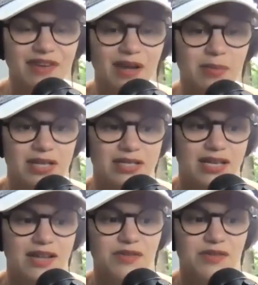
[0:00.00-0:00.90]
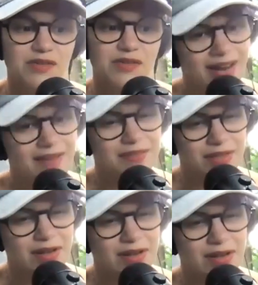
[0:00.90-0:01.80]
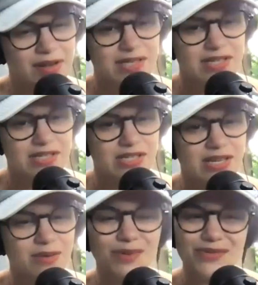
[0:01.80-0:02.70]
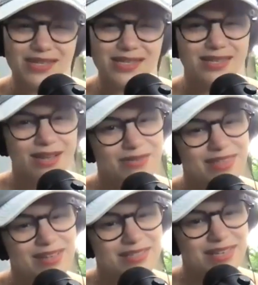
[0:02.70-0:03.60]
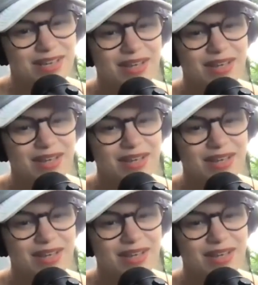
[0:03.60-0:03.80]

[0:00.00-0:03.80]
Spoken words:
family together and not having a conversation saying, "Well, this is how things